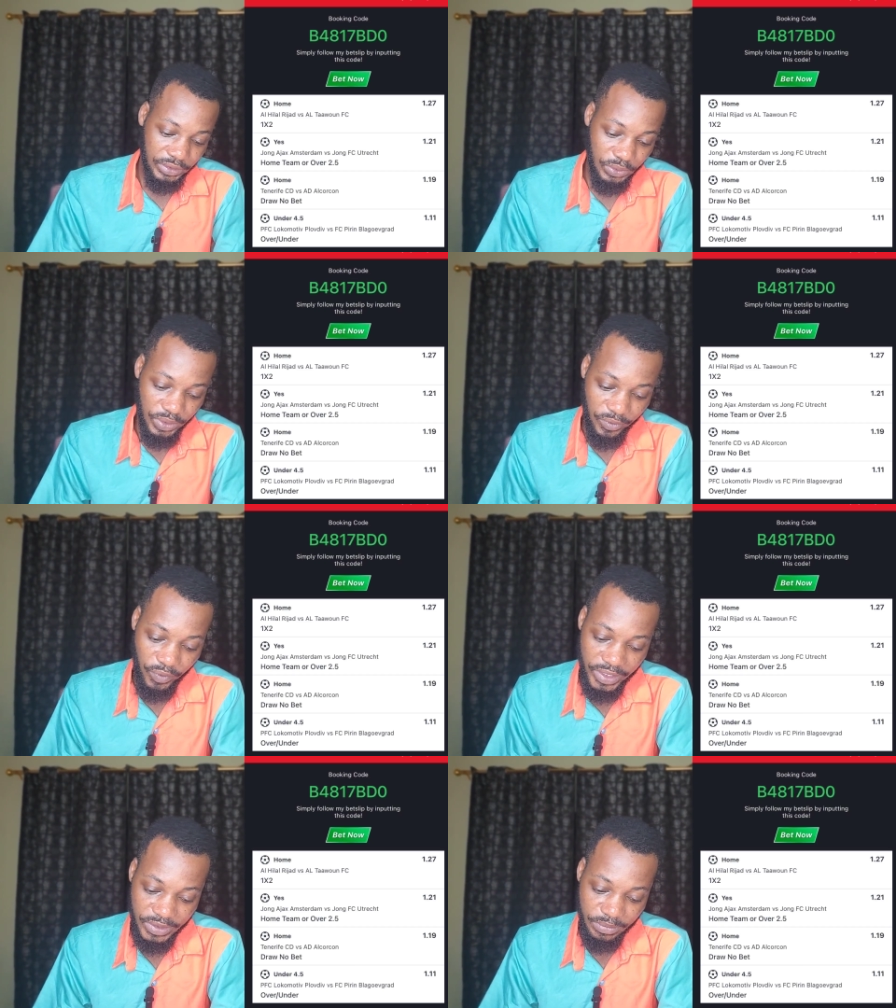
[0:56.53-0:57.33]
So the
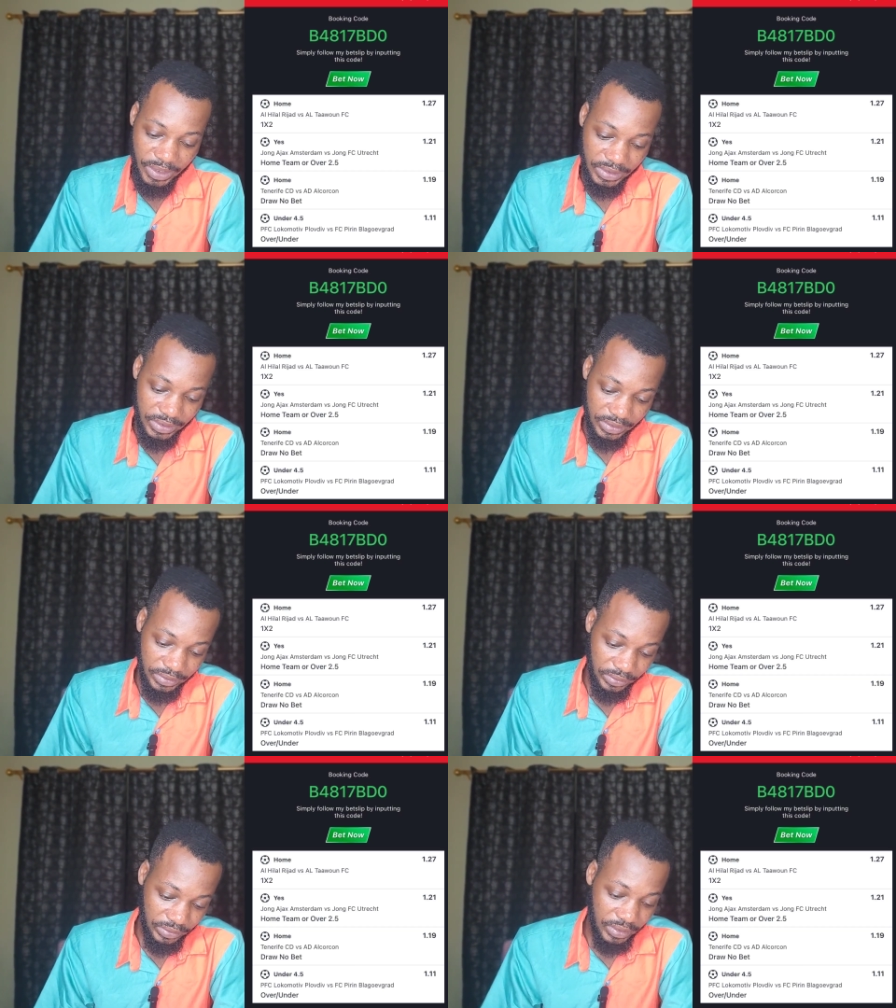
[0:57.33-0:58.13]
first match
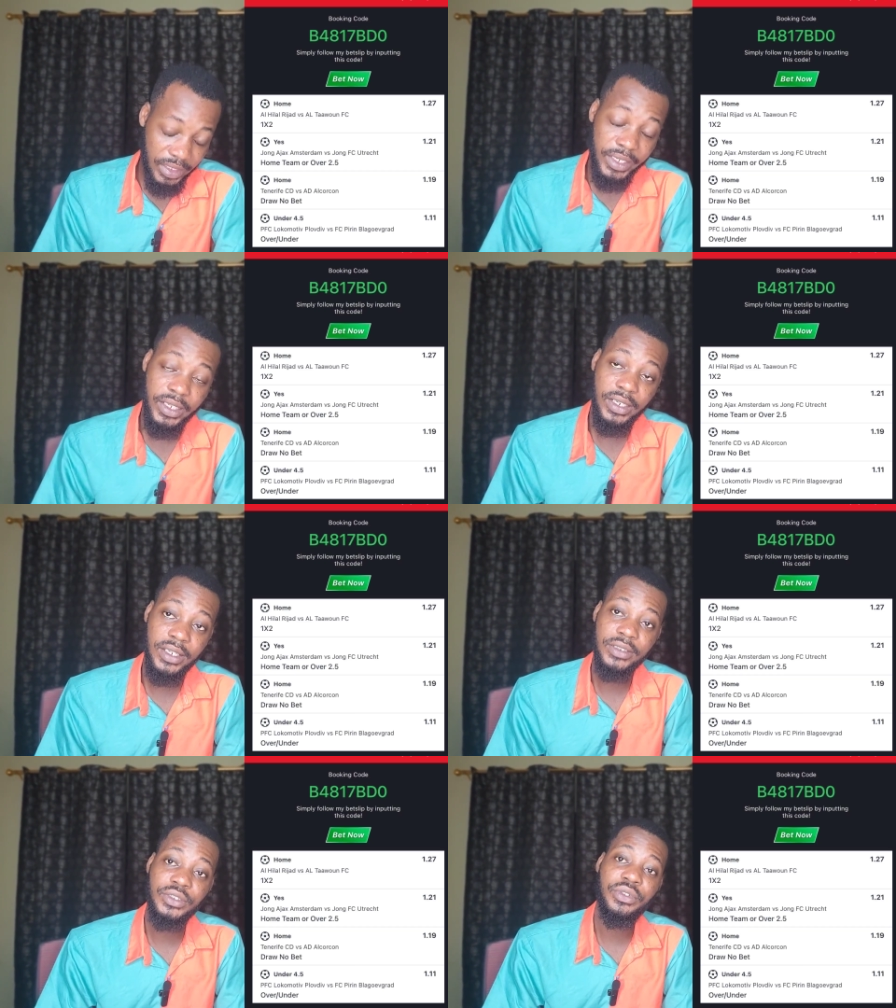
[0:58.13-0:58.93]
Al
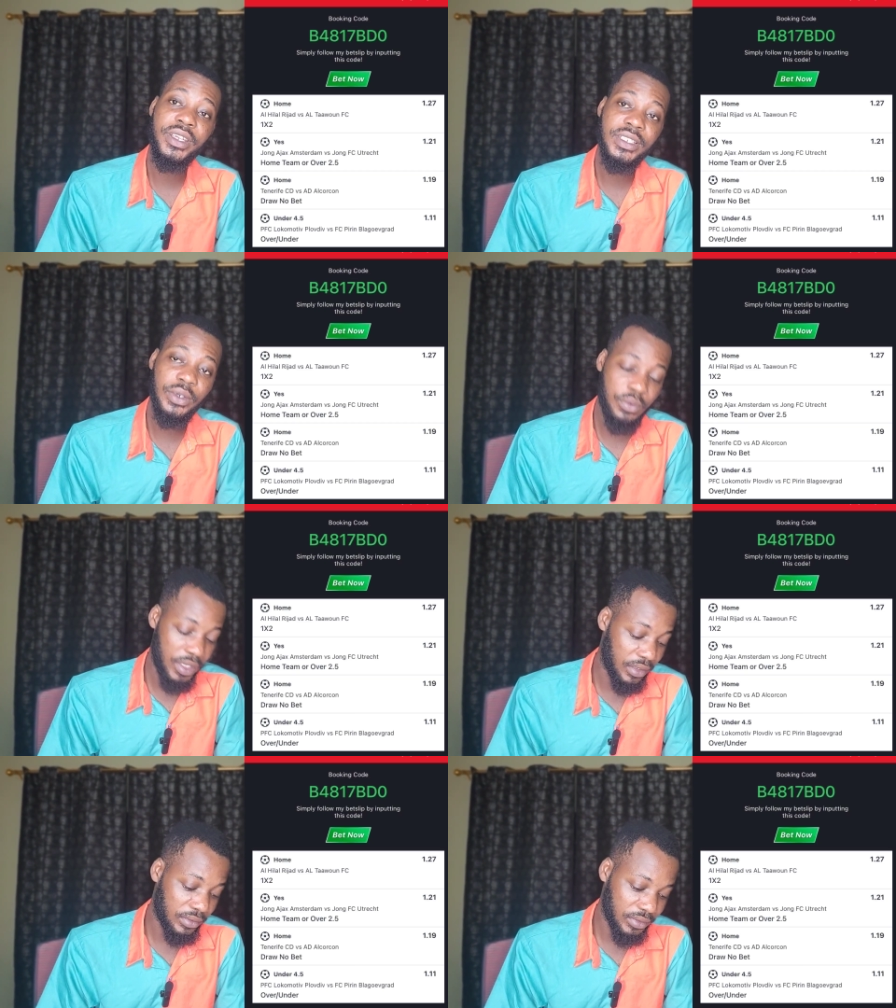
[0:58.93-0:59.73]
Hilal straight
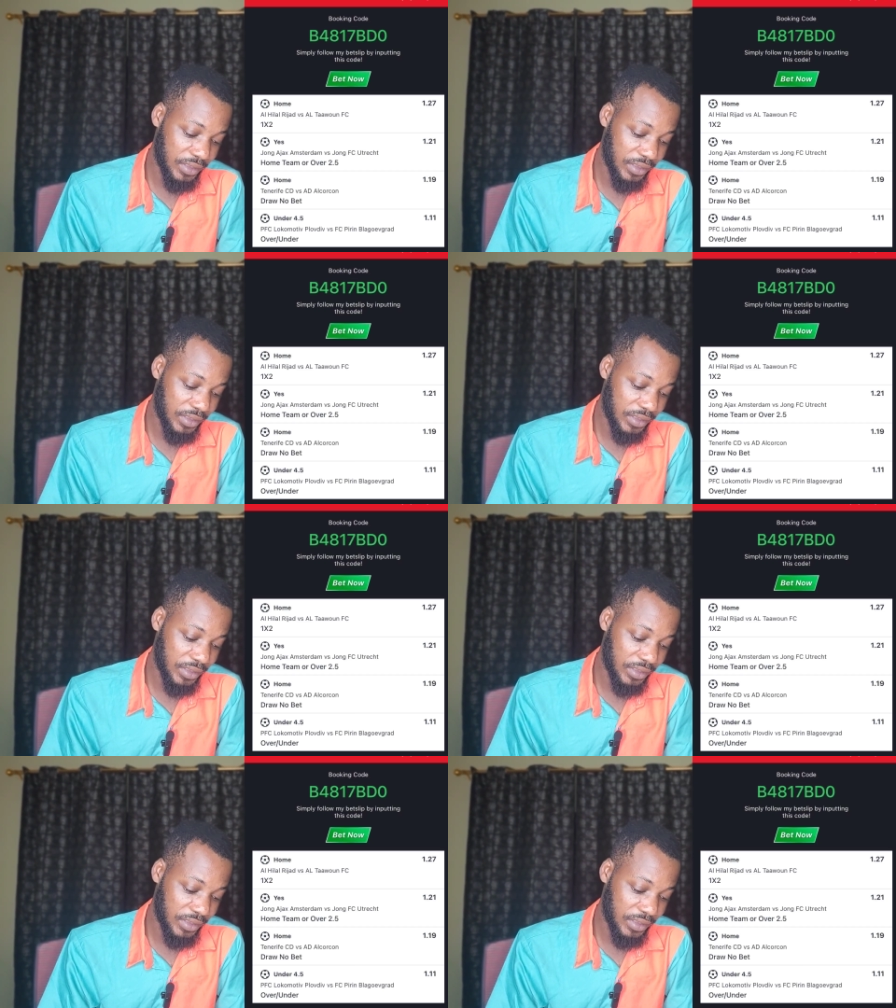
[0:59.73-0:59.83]
win.